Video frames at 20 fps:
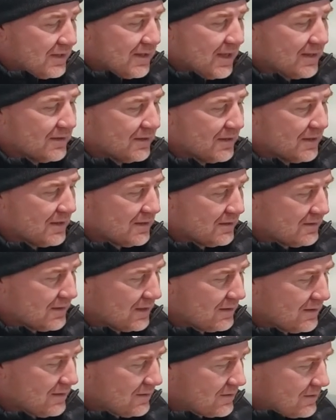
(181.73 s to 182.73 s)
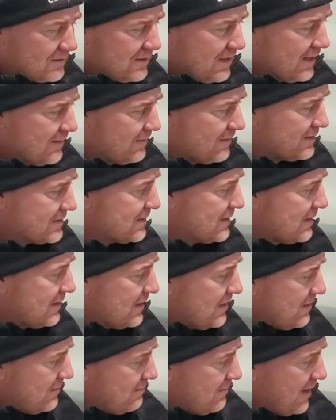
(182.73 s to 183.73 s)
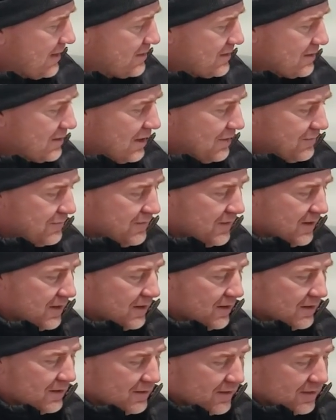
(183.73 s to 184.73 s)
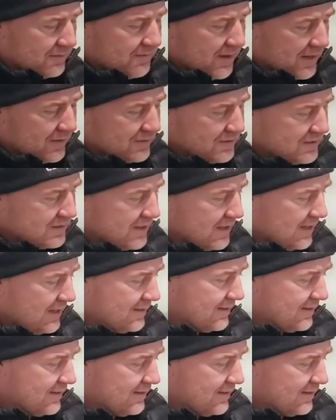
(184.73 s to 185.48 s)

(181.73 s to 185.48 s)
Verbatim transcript: than the than the other tables, mounting off of here, it mounts uh,